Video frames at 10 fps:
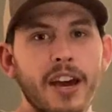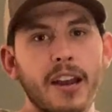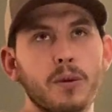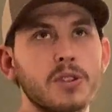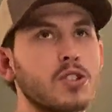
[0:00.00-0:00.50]

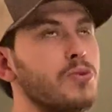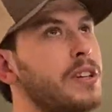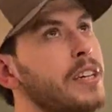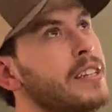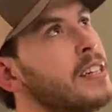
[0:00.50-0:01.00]
then it was
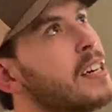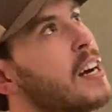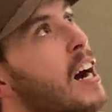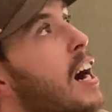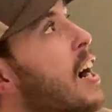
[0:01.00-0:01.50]
green.
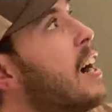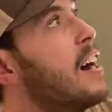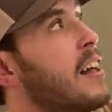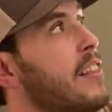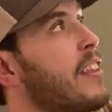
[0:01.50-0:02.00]

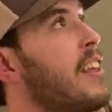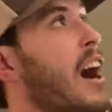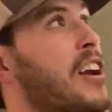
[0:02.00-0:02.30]
I